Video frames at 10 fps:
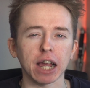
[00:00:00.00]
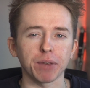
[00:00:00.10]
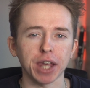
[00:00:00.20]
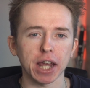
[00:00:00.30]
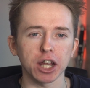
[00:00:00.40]

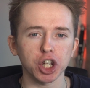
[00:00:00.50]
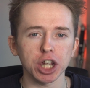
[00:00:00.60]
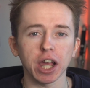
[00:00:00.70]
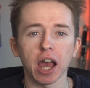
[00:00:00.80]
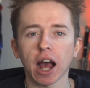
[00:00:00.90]
the
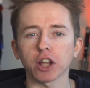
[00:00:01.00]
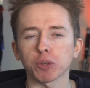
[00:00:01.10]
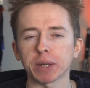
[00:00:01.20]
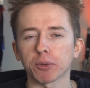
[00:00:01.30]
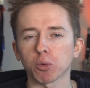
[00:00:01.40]
energy, as you'll
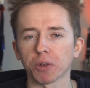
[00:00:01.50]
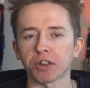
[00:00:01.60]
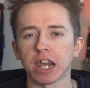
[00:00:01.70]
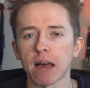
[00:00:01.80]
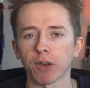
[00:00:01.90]
be able to want to
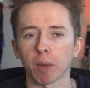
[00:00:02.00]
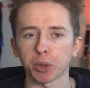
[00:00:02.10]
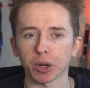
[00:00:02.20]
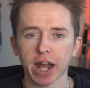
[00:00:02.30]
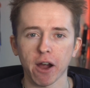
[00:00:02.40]
level up your
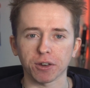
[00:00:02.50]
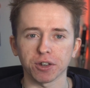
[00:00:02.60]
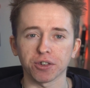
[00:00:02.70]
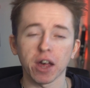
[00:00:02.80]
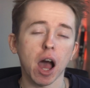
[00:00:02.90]

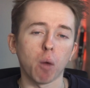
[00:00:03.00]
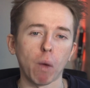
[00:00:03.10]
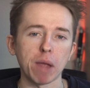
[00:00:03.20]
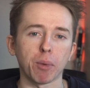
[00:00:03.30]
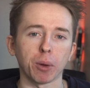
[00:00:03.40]
characters and
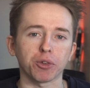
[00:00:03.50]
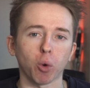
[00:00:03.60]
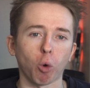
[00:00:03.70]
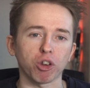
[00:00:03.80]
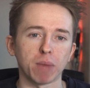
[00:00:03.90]
waypoints to
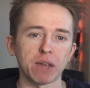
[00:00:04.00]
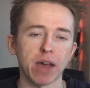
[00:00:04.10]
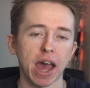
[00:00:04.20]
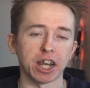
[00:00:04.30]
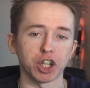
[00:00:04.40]
automate their
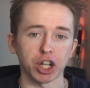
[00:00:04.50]
energy